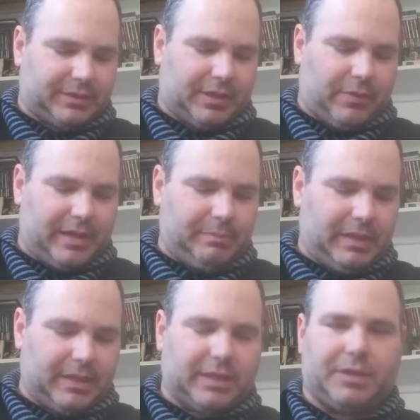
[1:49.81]
though. Andy
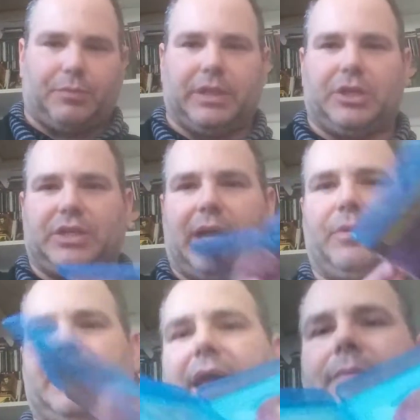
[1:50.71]
Milligan did a really good job
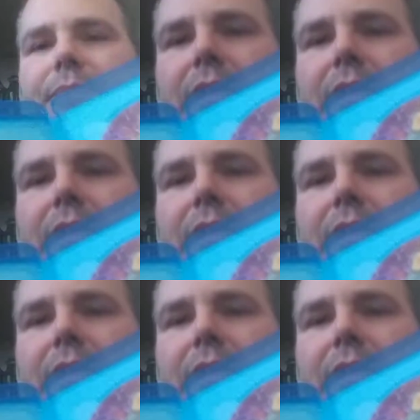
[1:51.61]
with that.